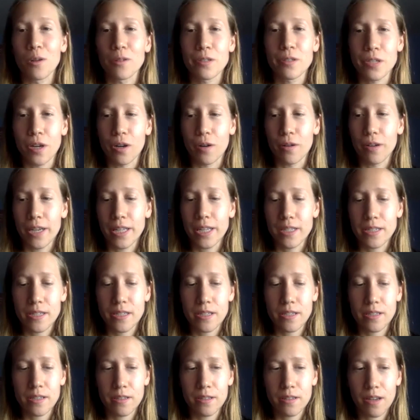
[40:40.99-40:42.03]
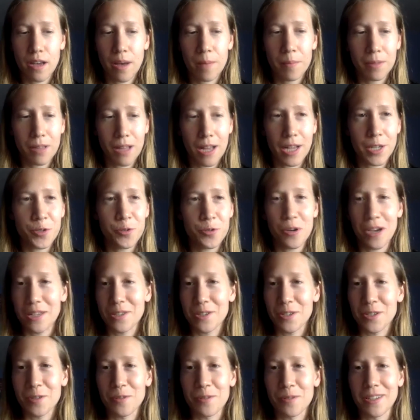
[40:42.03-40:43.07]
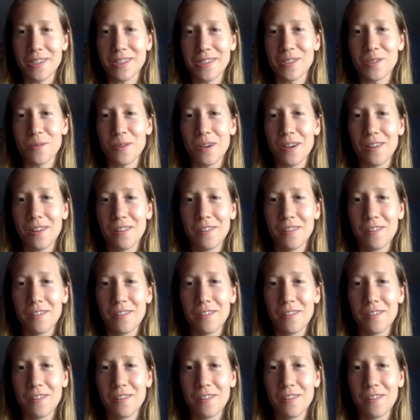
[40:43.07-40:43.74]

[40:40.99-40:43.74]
So I'm glad you guys are doing this as well.